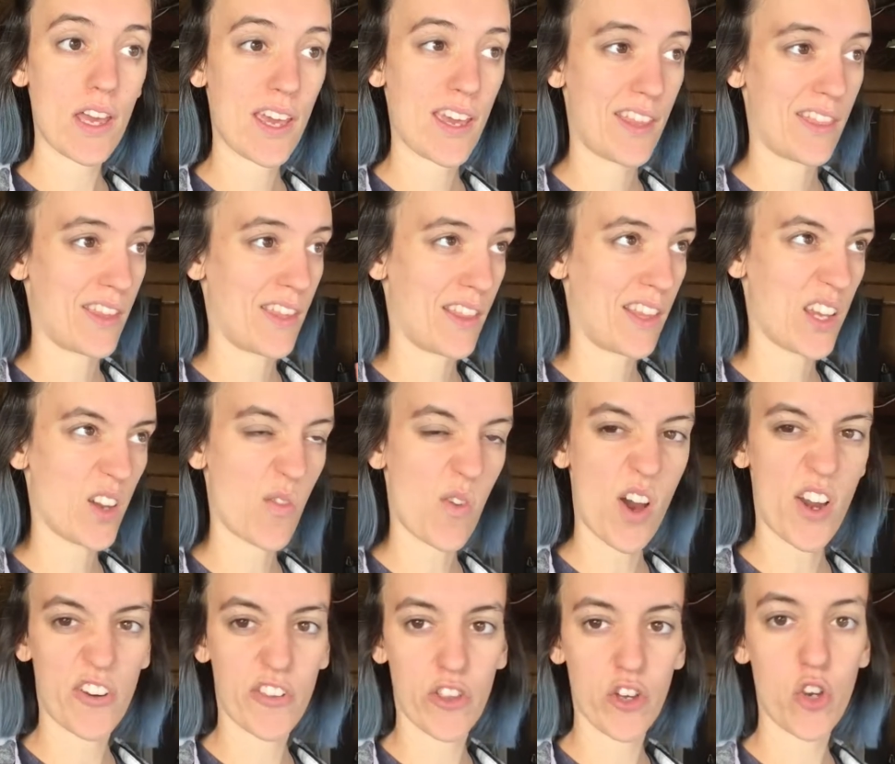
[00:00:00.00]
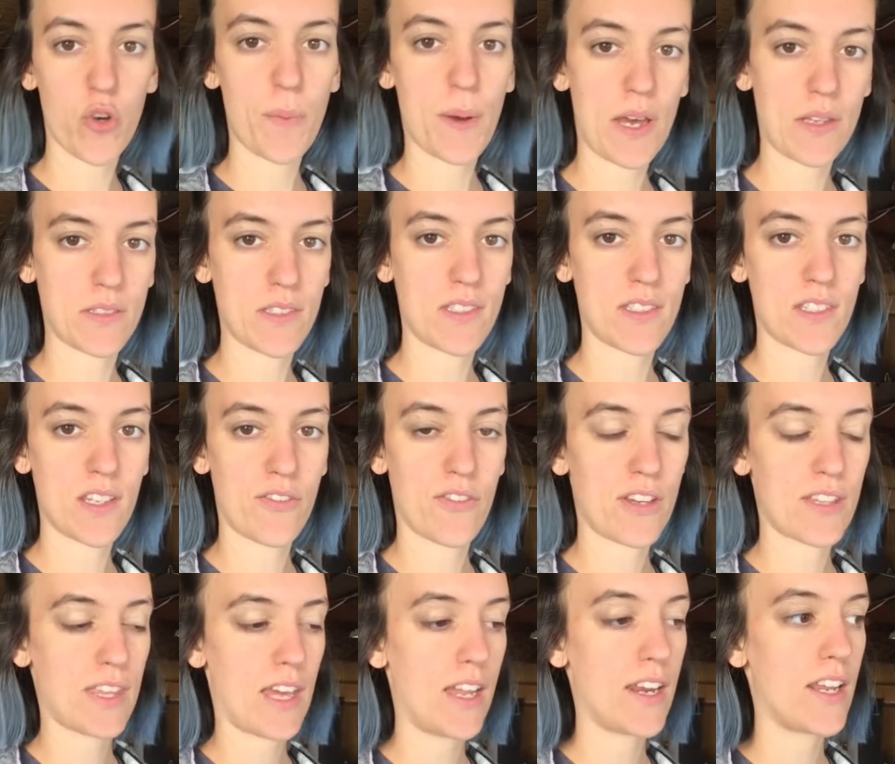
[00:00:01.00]
and then like water the hoop house and stuff
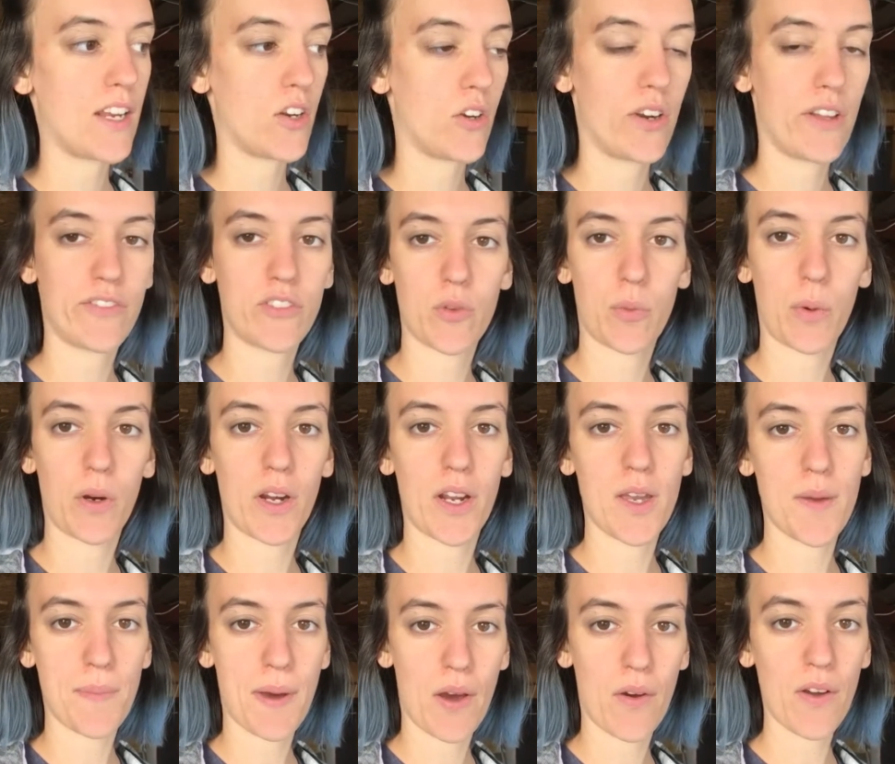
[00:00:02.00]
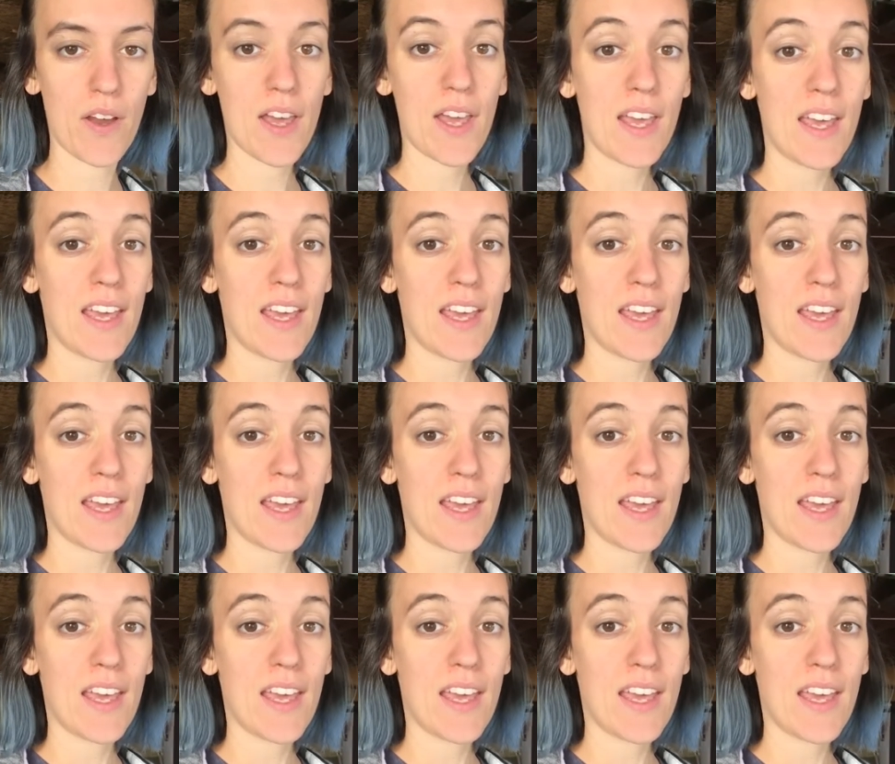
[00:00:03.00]
like that, and I don't have to worry about